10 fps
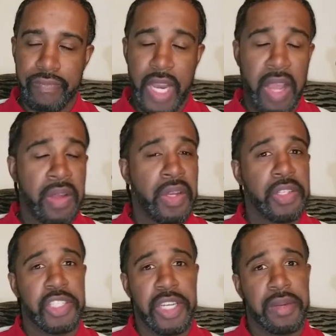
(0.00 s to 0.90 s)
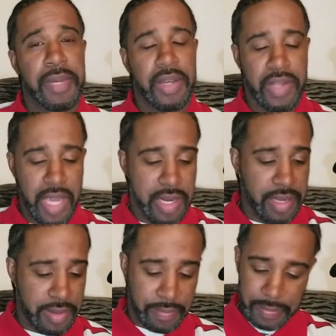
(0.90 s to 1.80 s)
I don't know shit about
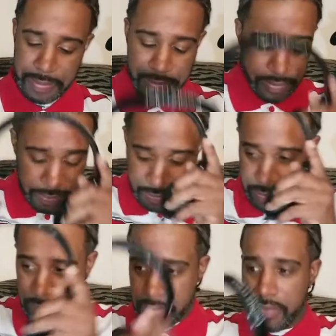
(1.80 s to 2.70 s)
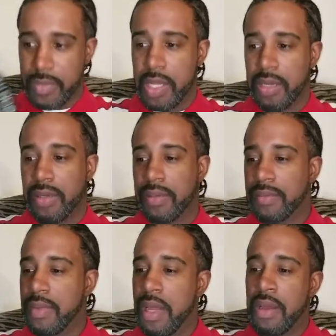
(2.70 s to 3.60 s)
Kenya. You know,
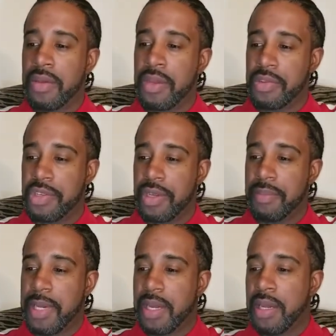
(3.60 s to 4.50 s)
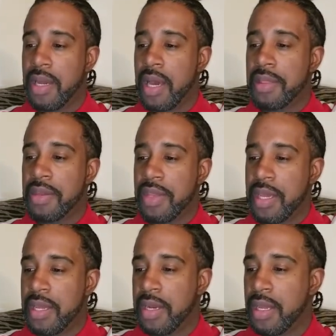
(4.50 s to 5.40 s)
I don't know shit about it. Other
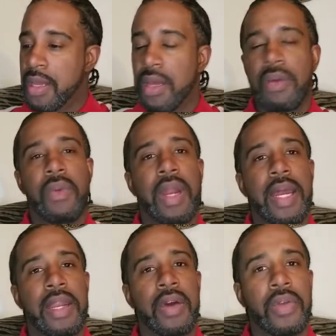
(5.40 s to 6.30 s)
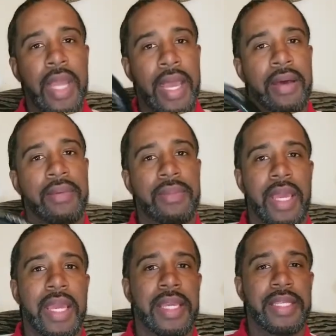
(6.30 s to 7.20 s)
than what I know now
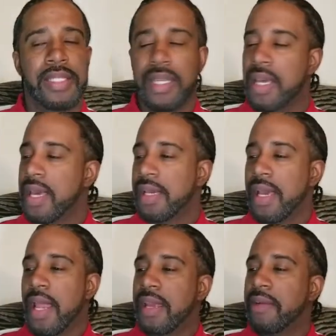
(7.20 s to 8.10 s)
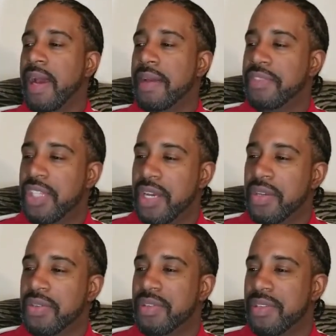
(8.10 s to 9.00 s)
is Calligraph
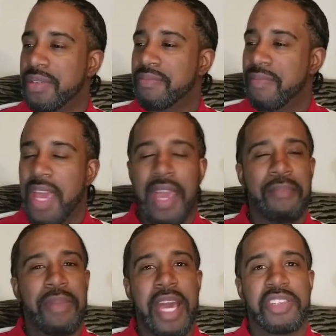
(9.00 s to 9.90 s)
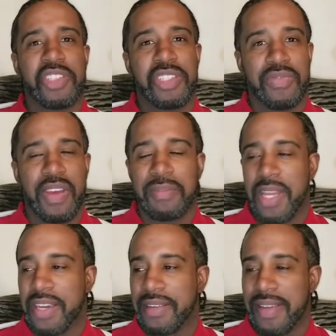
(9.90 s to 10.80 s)
Jones and Petra's from
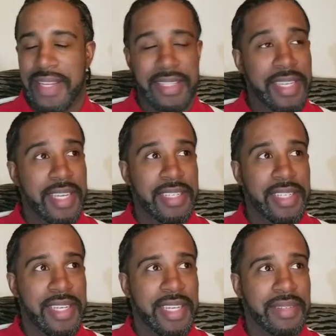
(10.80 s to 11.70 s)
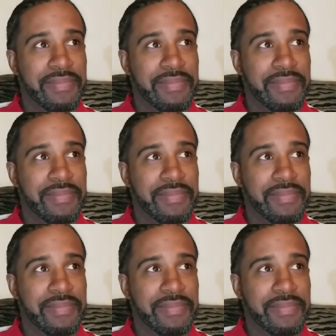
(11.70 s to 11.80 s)
there in T N T.